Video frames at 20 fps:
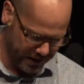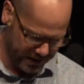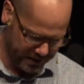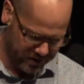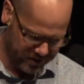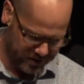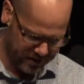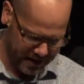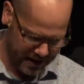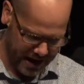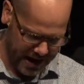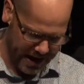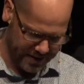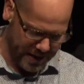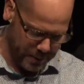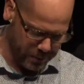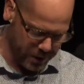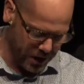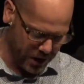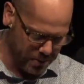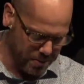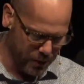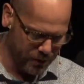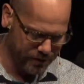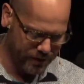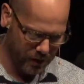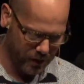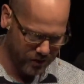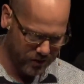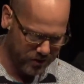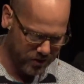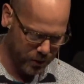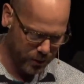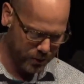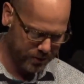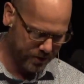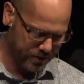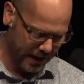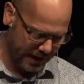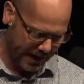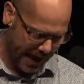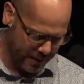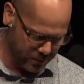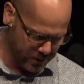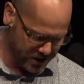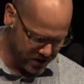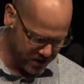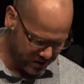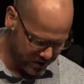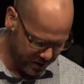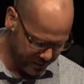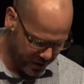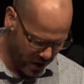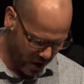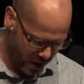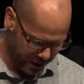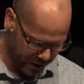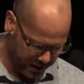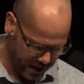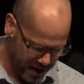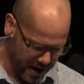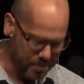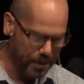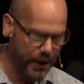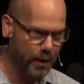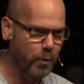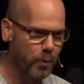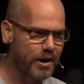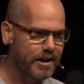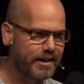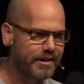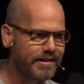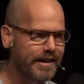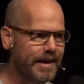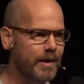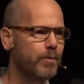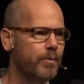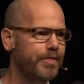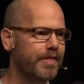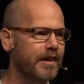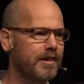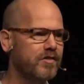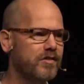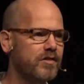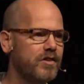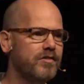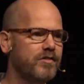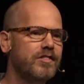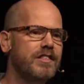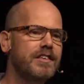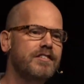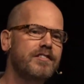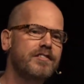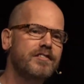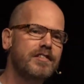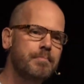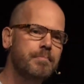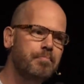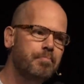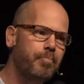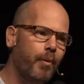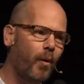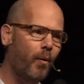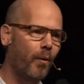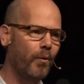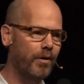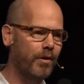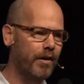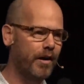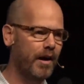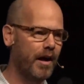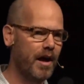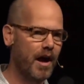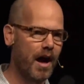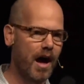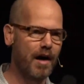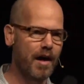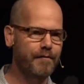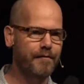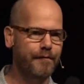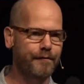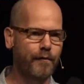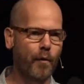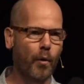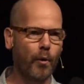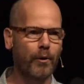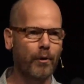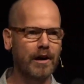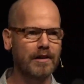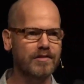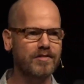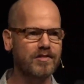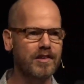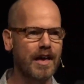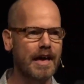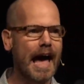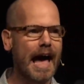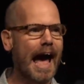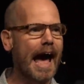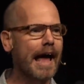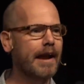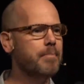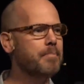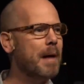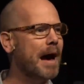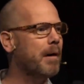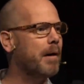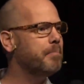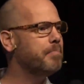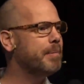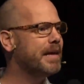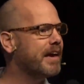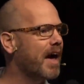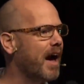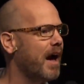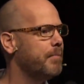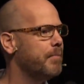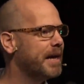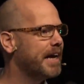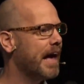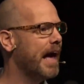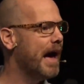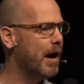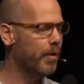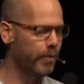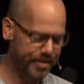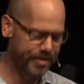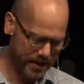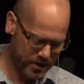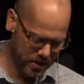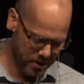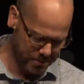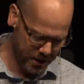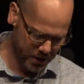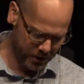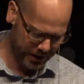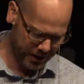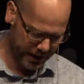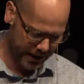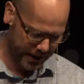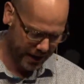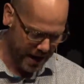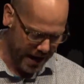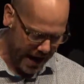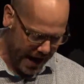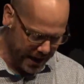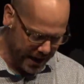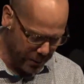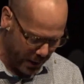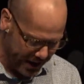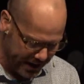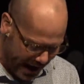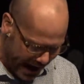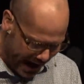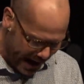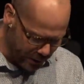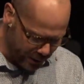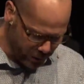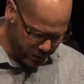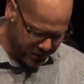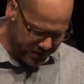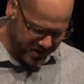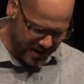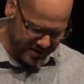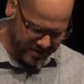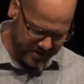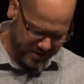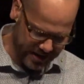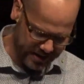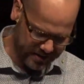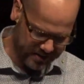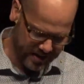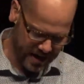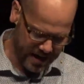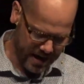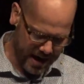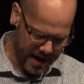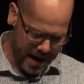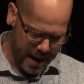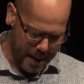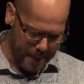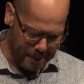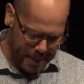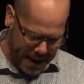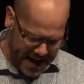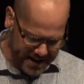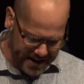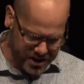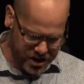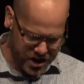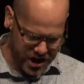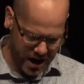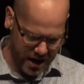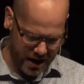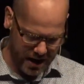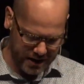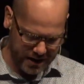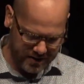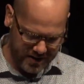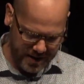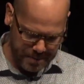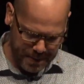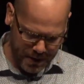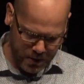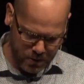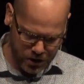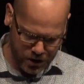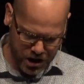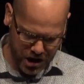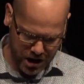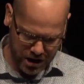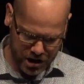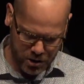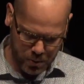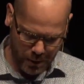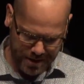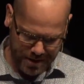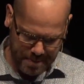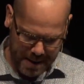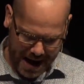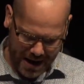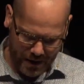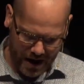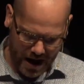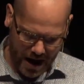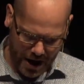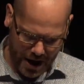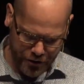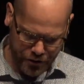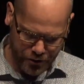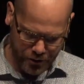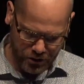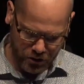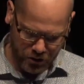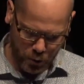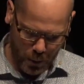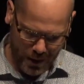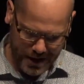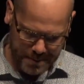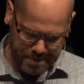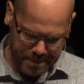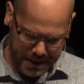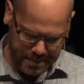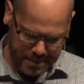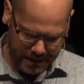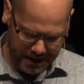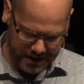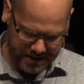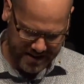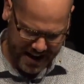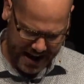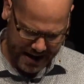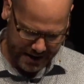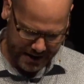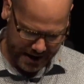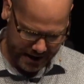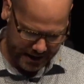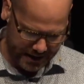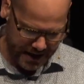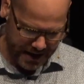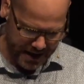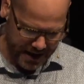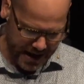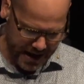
this, and then we're going to move on to the languages of God. But I want to deal with this because this is important for us and about becoming a healthy community. Anyway, Harold says this. Picture a typical church with about 120 people attending.